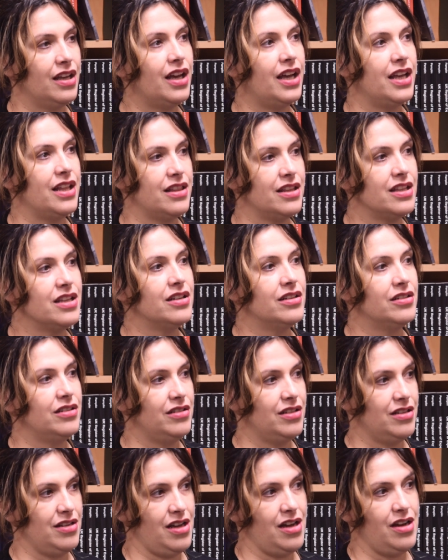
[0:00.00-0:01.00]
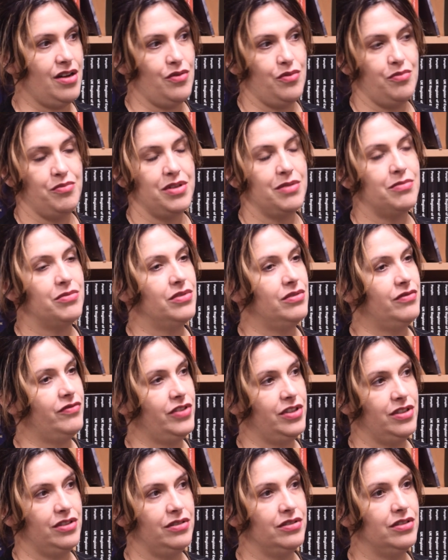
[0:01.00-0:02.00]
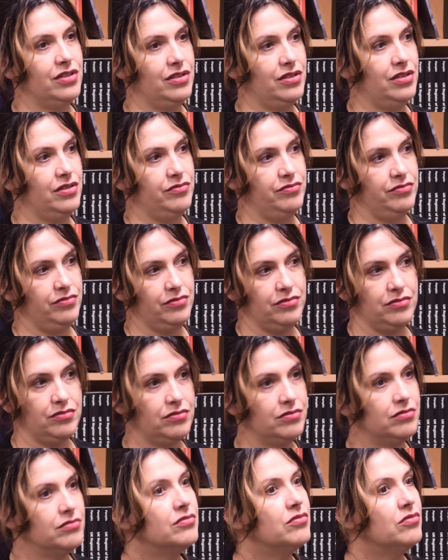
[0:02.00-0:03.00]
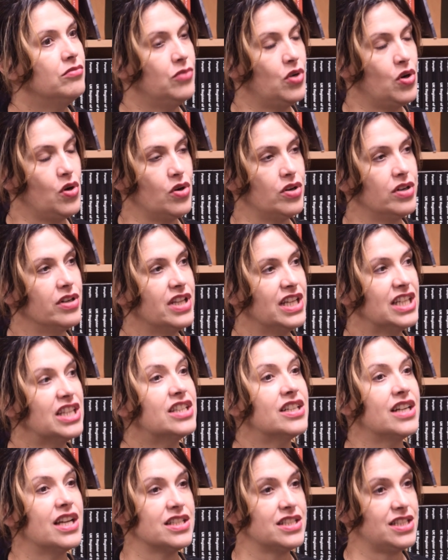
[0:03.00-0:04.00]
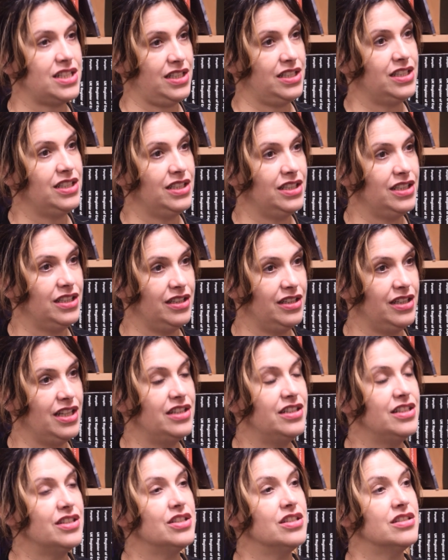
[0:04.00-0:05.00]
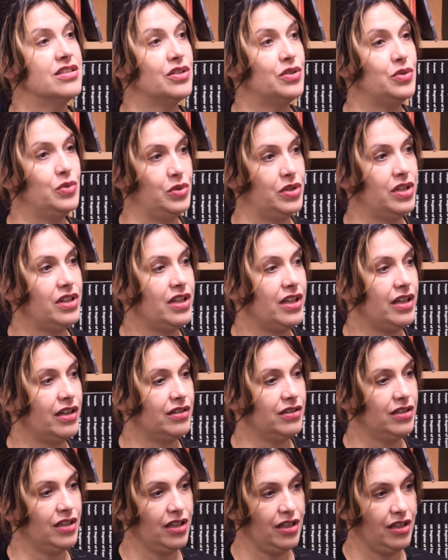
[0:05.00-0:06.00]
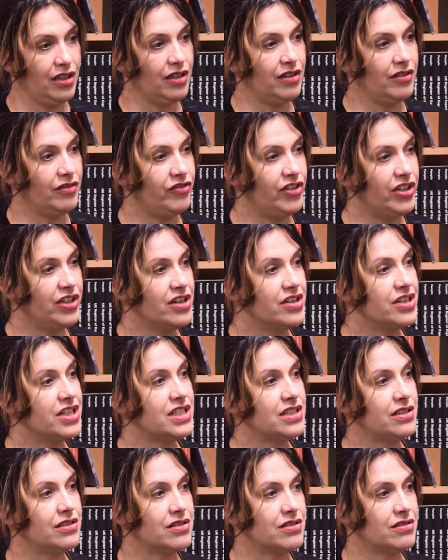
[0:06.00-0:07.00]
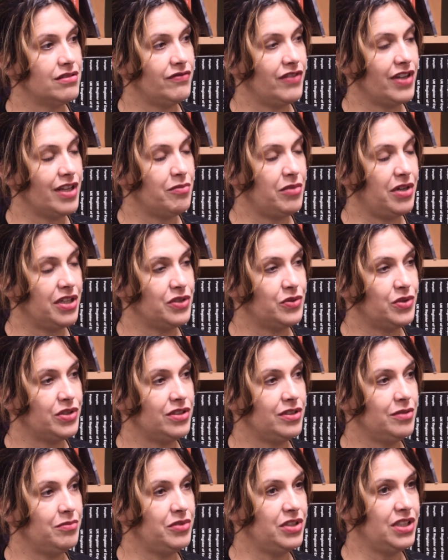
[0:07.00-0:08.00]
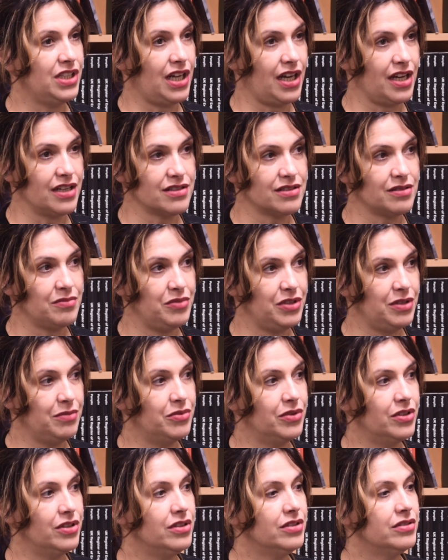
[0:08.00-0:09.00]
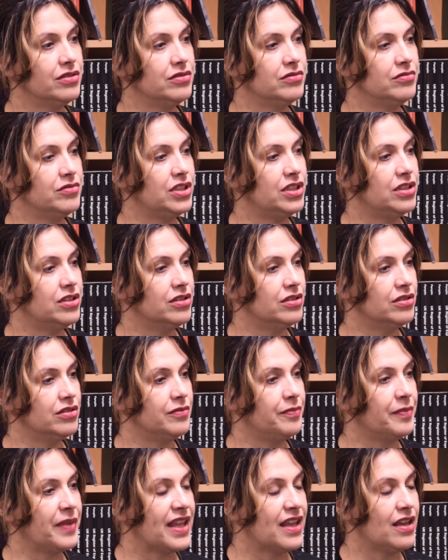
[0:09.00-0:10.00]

I think now people feel more, they trust that this is a good thing. A very recent survey by UNDP asked people in a